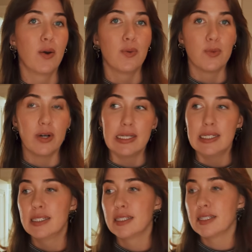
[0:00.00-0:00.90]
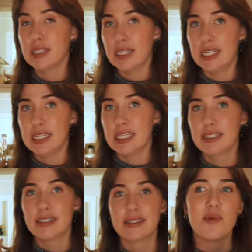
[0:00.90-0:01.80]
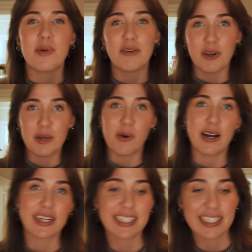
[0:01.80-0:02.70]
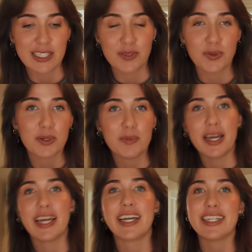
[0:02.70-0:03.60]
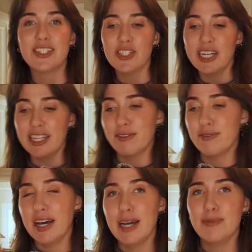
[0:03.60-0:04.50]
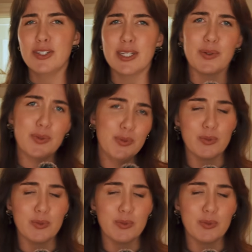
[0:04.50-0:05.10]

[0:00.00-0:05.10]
One, the lighting. My friend walked into this room and she got the vibe and she's like, ooh,